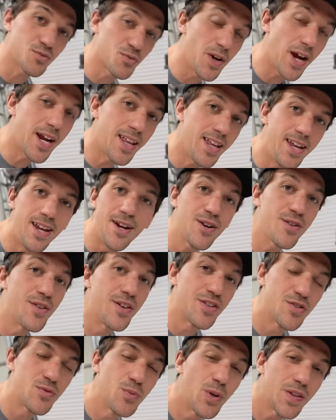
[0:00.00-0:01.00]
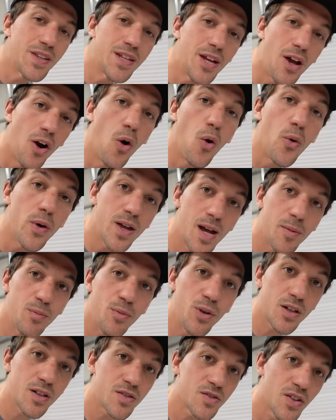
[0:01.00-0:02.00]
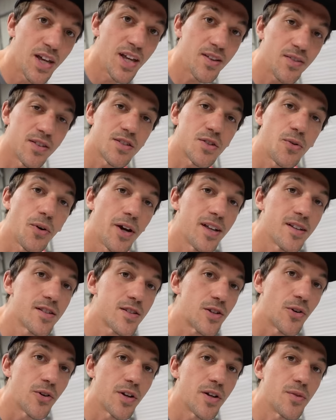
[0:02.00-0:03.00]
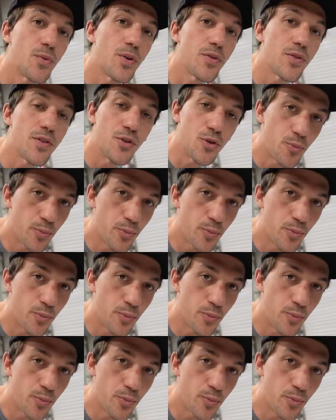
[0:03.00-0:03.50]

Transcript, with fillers: right here. This is what the OEM looks like. Let's go ahead and get started with the new